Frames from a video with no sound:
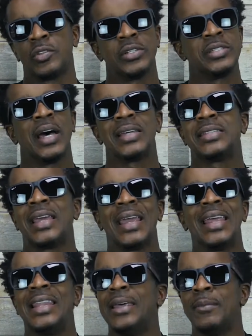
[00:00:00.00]
So it's not saying
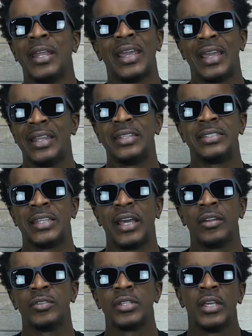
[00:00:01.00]
eliminate any
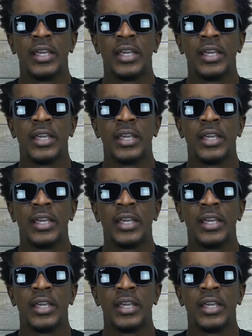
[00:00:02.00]
standards.